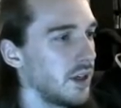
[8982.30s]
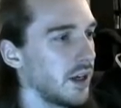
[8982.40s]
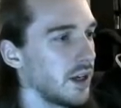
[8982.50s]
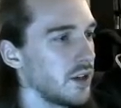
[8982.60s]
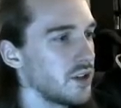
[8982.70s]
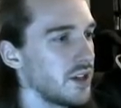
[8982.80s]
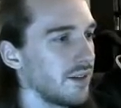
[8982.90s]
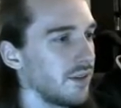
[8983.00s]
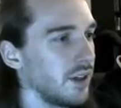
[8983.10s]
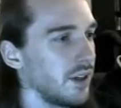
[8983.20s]
And just have
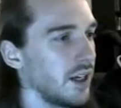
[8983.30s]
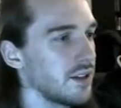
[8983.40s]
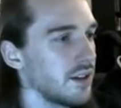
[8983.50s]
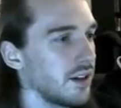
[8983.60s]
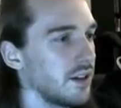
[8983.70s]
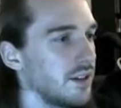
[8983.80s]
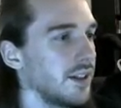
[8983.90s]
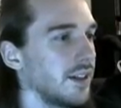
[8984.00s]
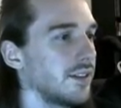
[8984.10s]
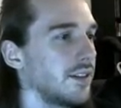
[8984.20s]
fun. Yeah, it's not a
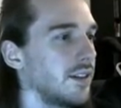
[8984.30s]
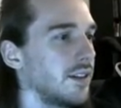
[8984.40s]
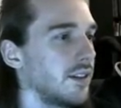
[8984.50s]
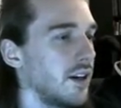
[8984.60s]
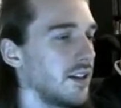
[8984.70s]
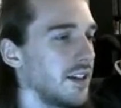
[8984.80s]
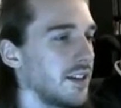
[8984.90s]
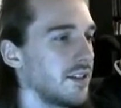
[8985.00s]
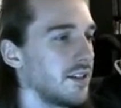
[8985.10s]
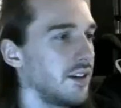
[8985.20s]

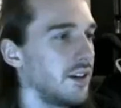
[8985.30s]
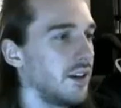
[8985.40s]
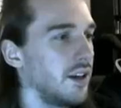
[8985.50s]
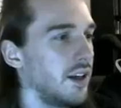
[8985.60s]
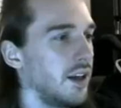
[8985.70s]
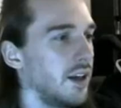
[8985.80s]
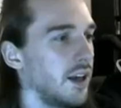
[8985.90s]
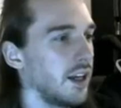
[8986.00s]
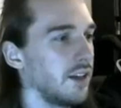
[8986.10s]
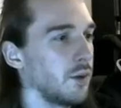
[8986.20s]
contest.
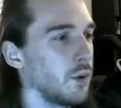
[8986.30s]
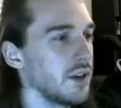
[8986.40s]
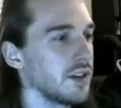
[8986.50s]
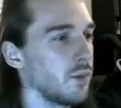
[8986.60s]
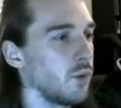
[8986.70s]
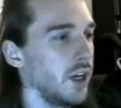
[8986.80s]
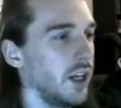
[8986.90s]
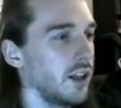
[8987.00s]
And if it was, I'm winning.